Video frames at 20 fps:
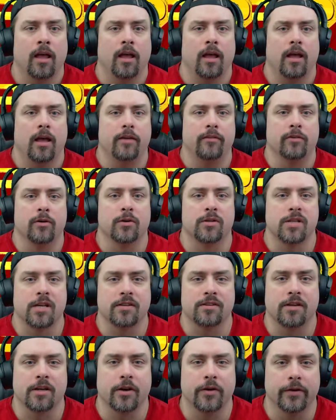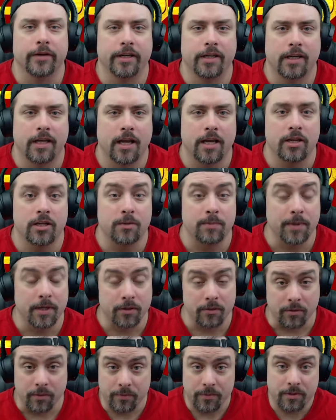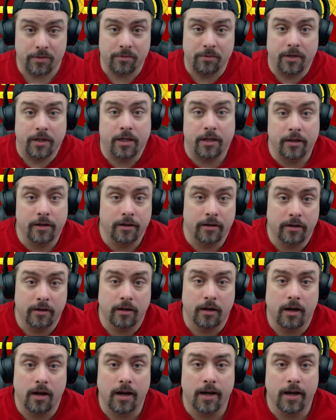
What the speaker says: Hey folks, how's it going? KGB313 here.